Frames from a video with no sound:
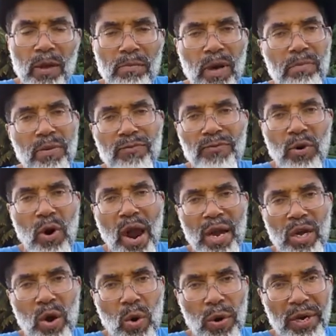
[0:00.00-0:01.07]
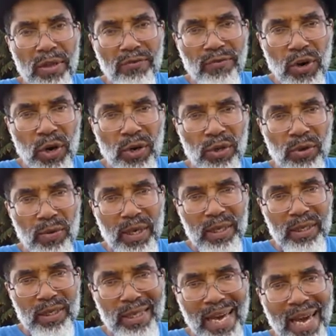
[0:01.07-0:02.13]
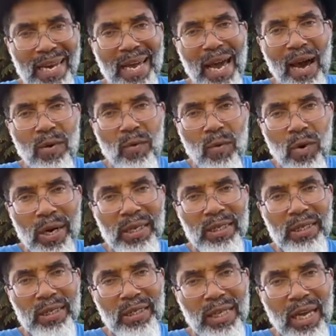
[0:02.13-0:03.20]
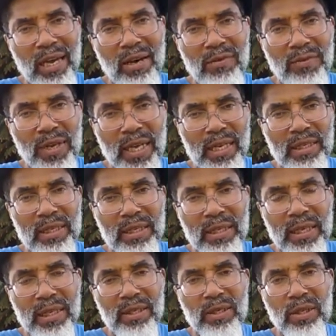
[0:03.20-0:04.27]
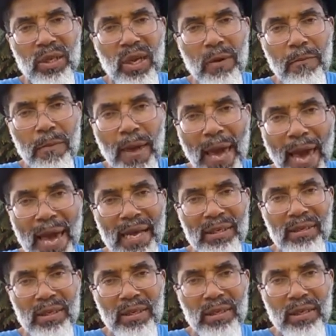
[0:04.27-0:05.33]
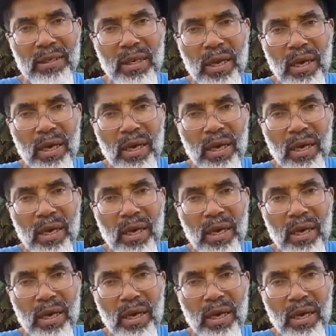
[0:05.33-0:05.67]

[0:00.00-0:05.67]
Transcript: But before I go any further into that, I want to delve into this passage